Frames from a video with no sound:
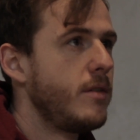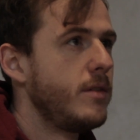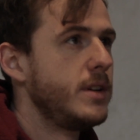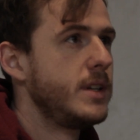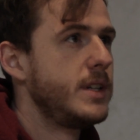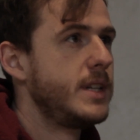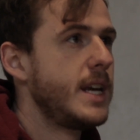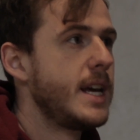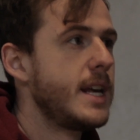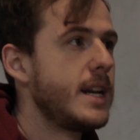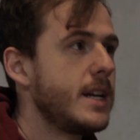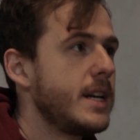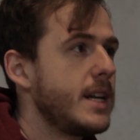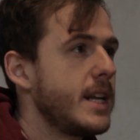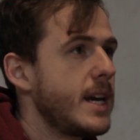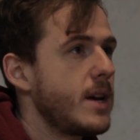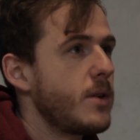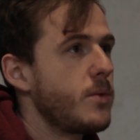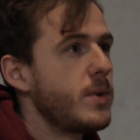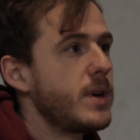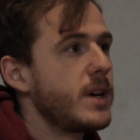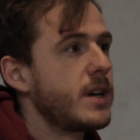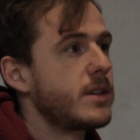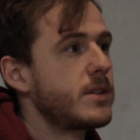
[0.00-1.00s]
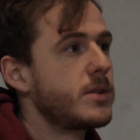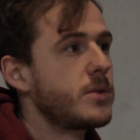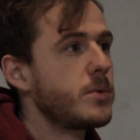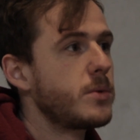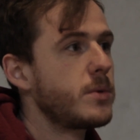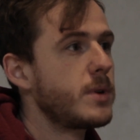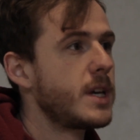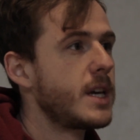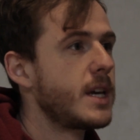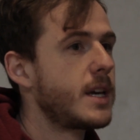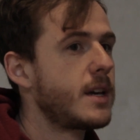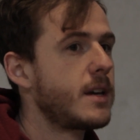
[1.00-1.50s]
day to day, week to
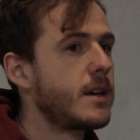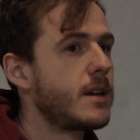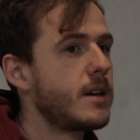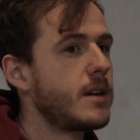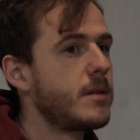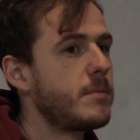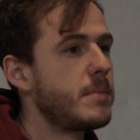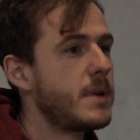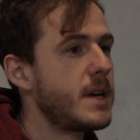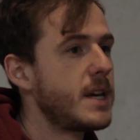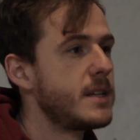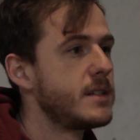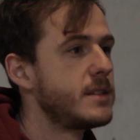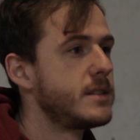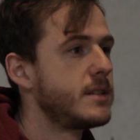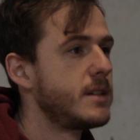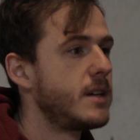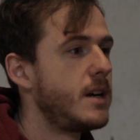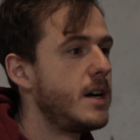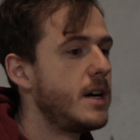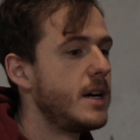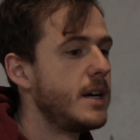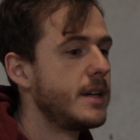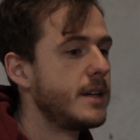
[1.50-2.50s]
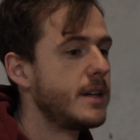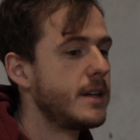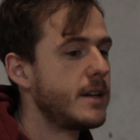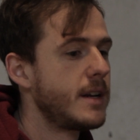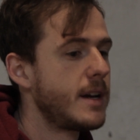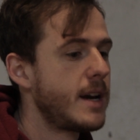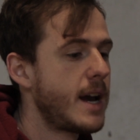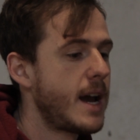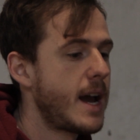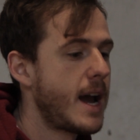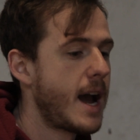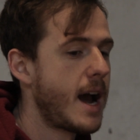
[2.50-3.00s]
week based on
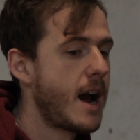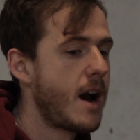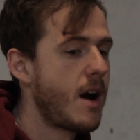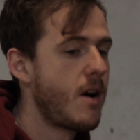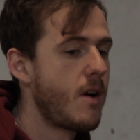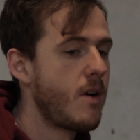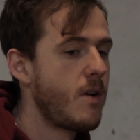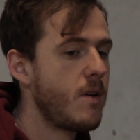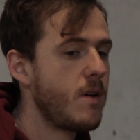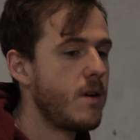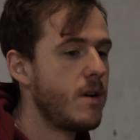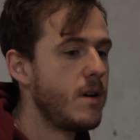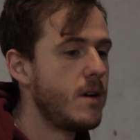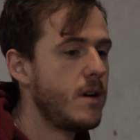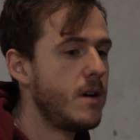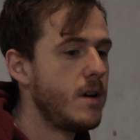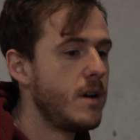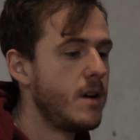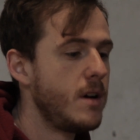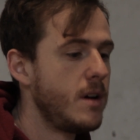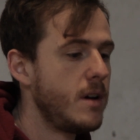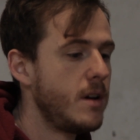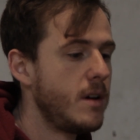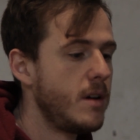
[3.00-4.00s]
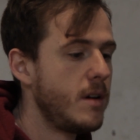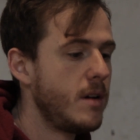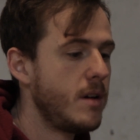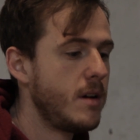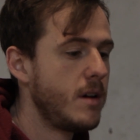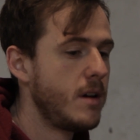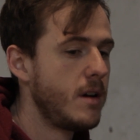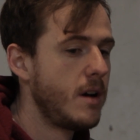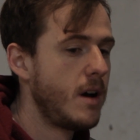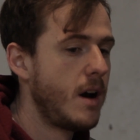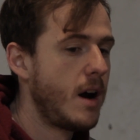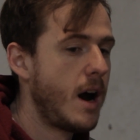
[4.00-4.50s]
how
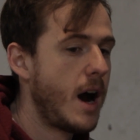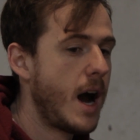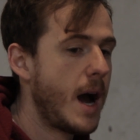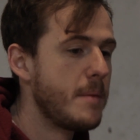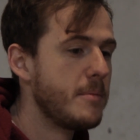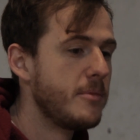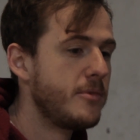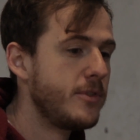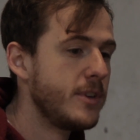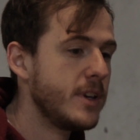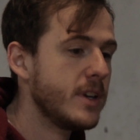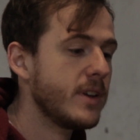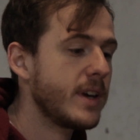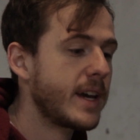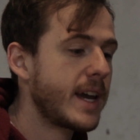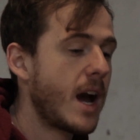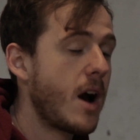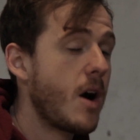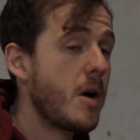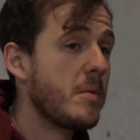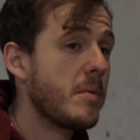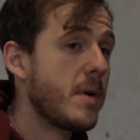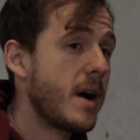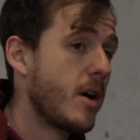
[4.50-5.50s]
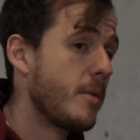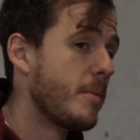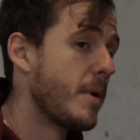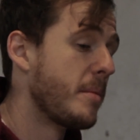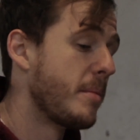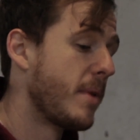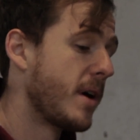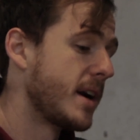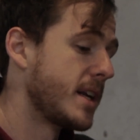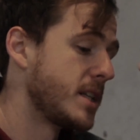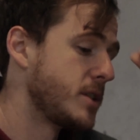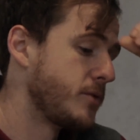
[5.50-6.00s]
I'm feeling, how my
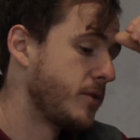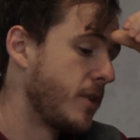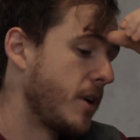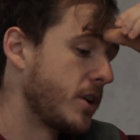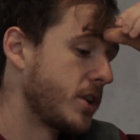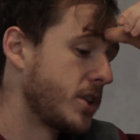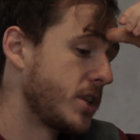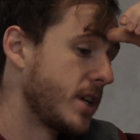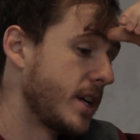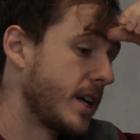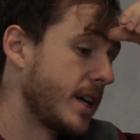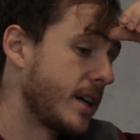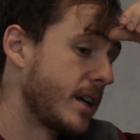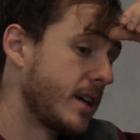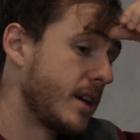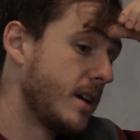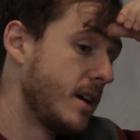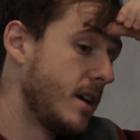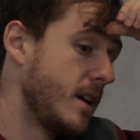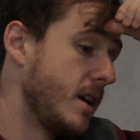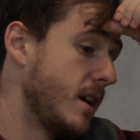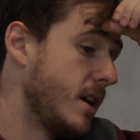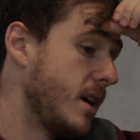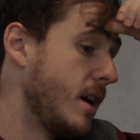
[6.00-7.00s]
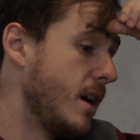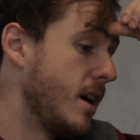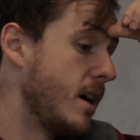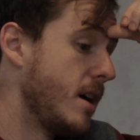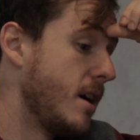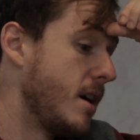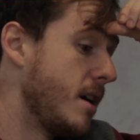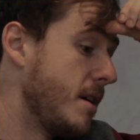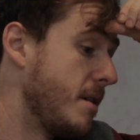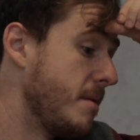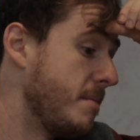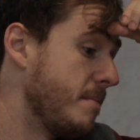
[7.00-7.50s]
body's functioning.
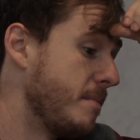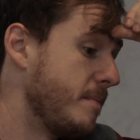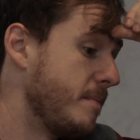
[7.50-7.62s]
I